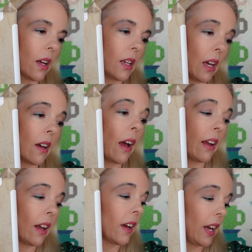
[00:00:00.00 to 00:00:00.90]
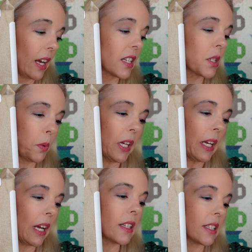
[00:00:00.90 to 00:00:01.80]
Yeah, I had a split.
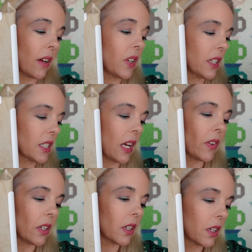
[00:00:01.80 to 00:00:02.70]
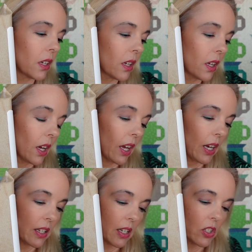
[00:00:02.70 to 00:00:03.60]
I had 7 and 7. And
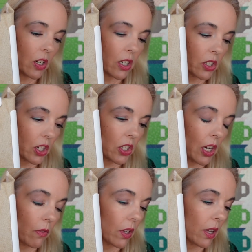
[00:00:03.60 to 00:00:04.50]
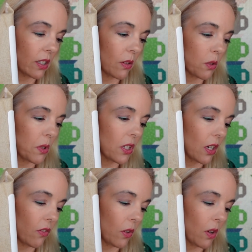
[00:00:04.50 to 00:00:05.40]
as I started stitching, I realized I was missing
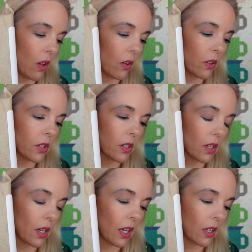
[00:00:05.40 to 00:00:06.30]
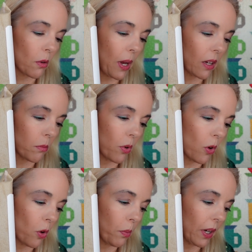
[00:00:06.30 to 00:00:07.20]
a few colors and I had to go back and
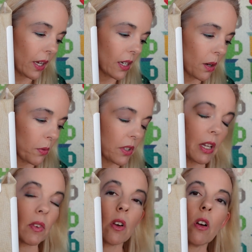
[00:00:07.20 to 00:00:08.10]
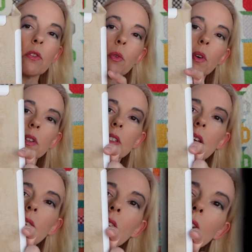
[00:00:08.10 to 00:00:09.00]
pull, but I ended up with 7 called for and
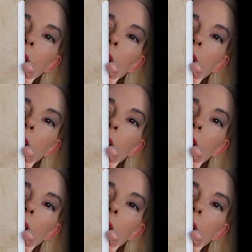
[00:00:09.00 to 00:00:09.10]
7 that I